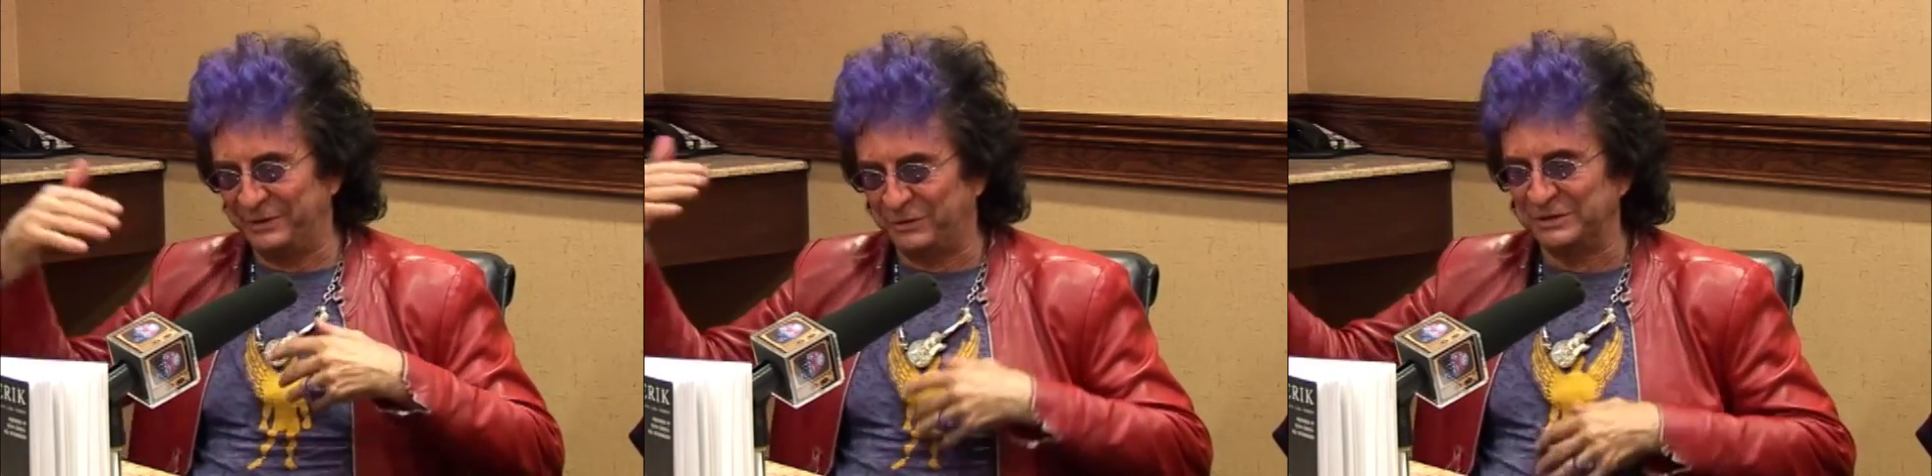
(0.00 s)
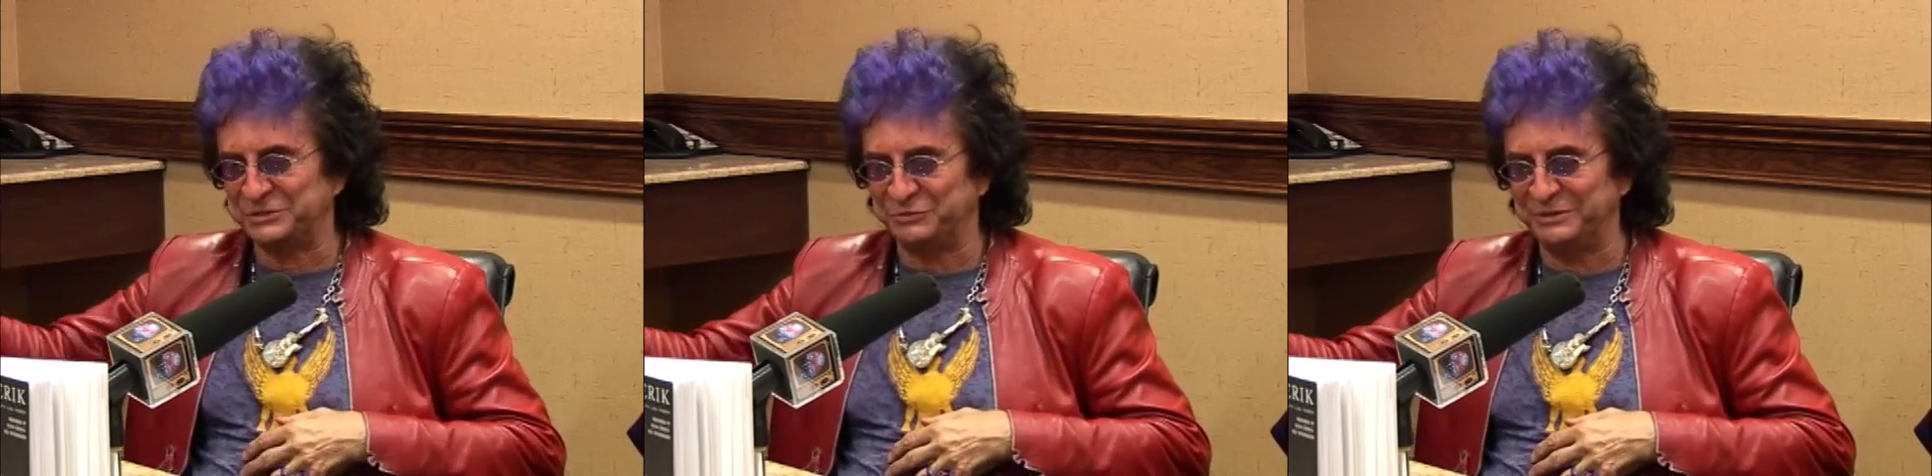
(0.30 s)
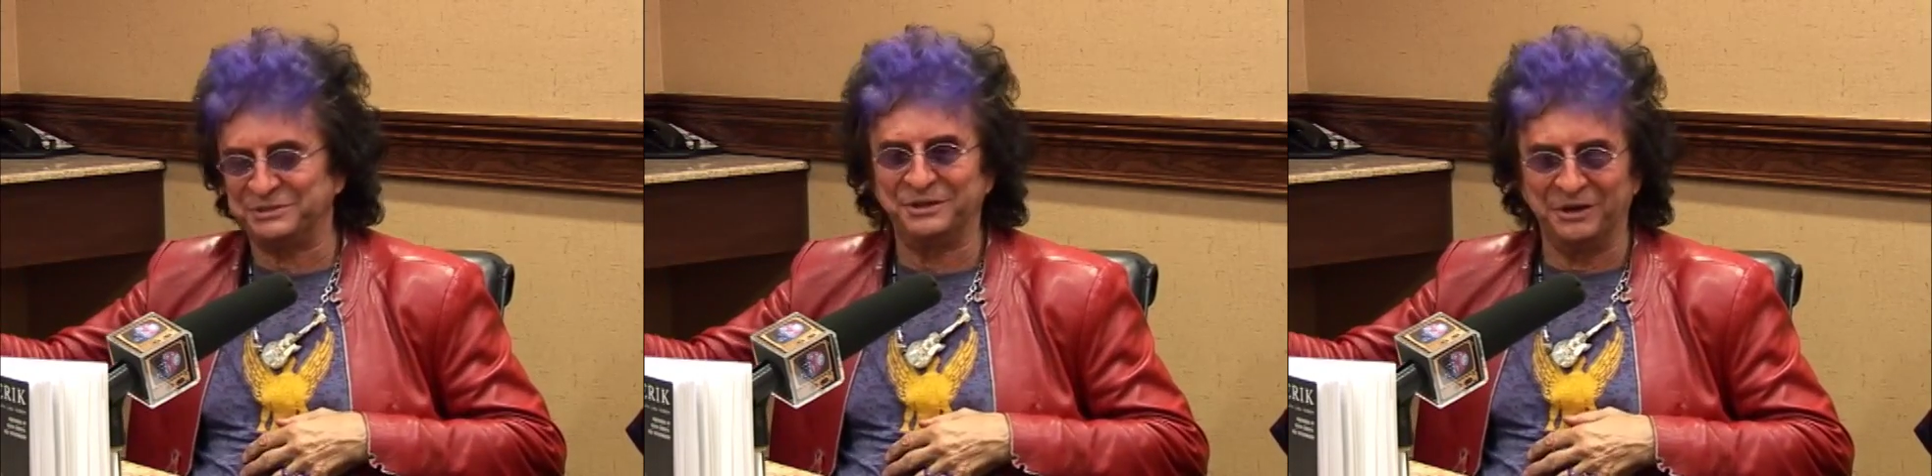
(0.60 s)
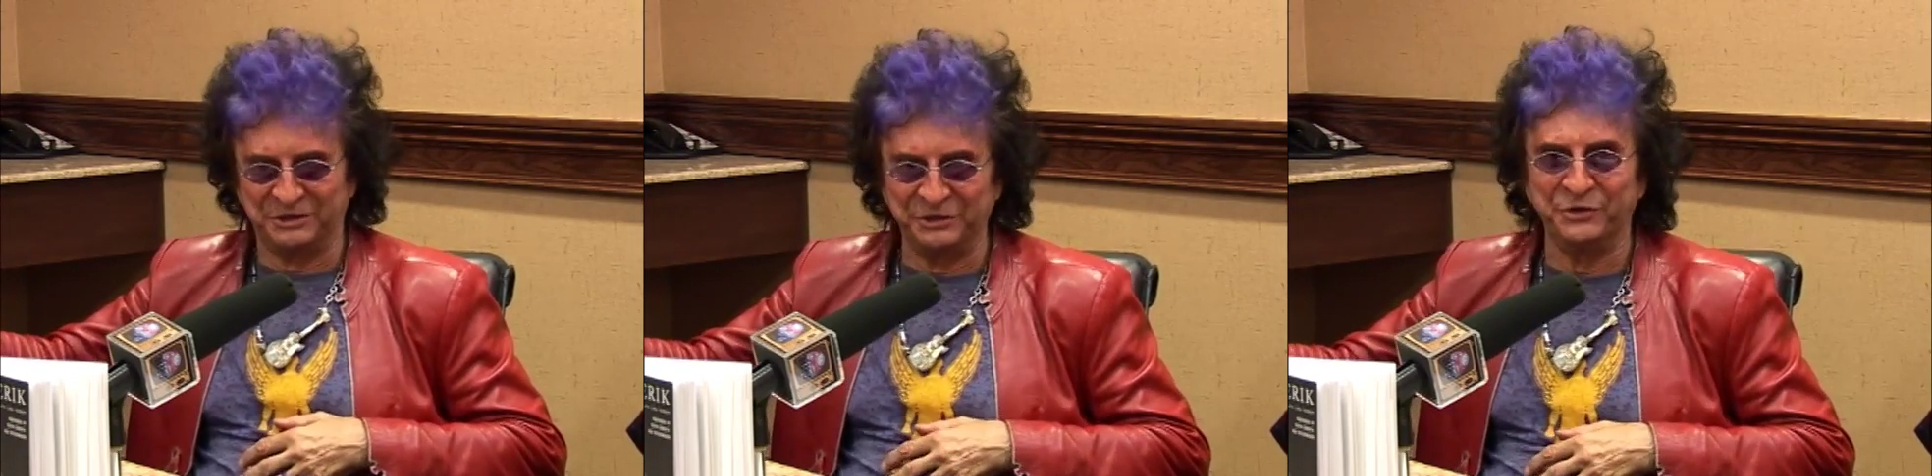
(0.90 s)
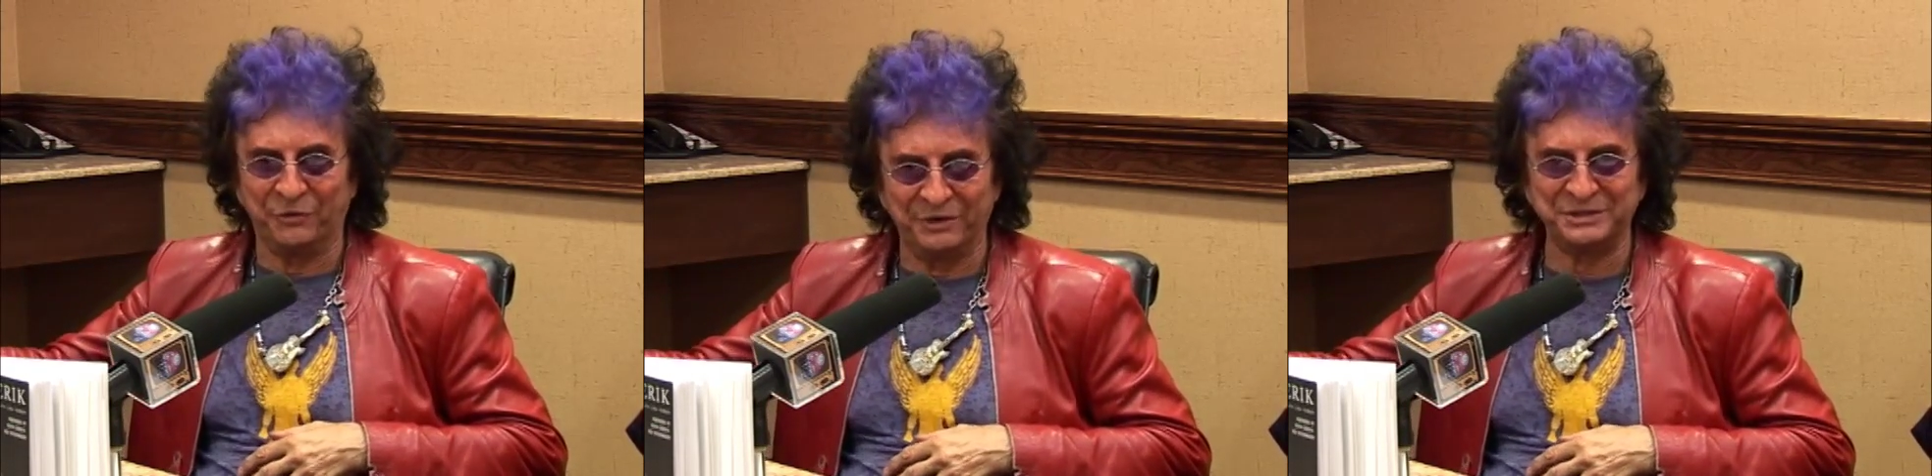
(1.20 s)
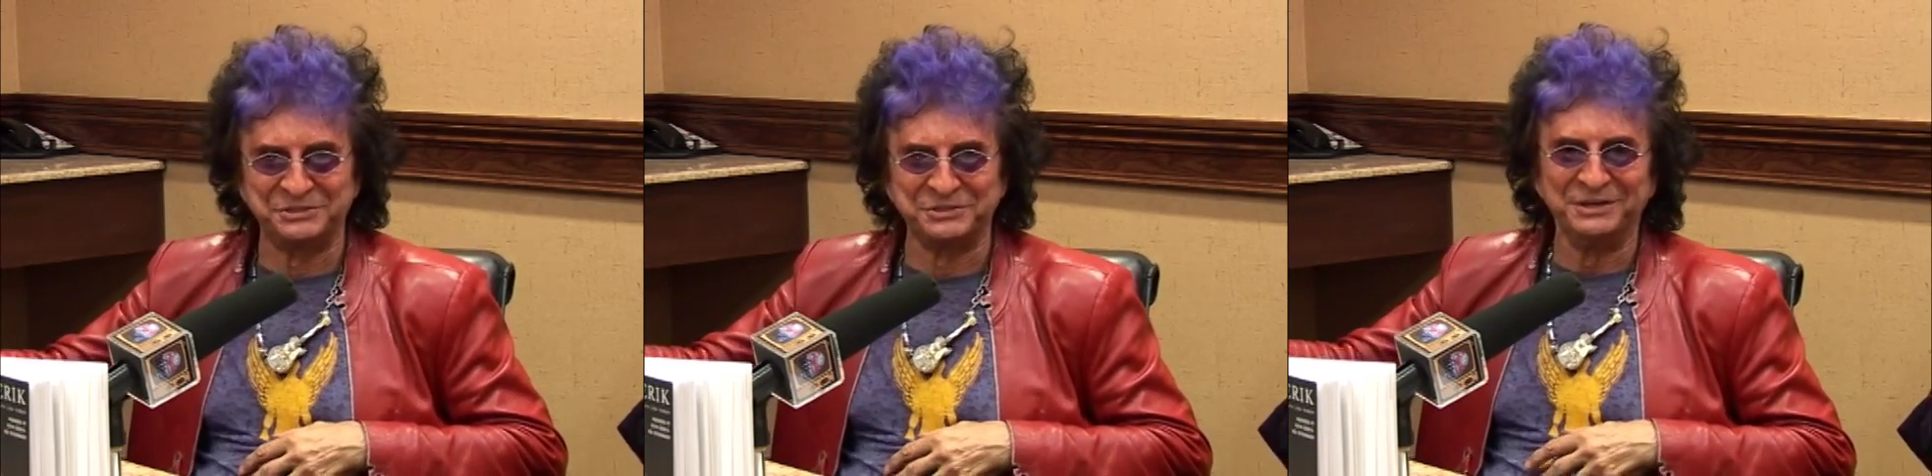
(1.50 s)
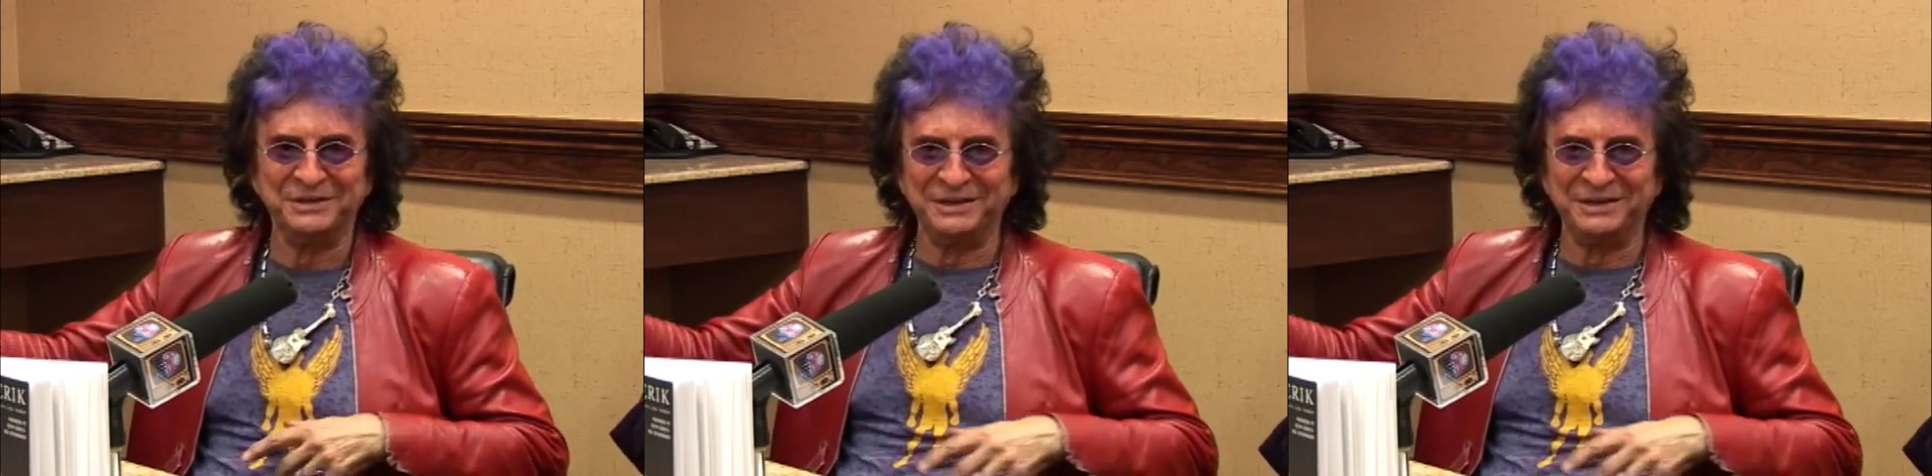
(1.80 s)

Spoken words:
across the street to Dunkin' Donuts.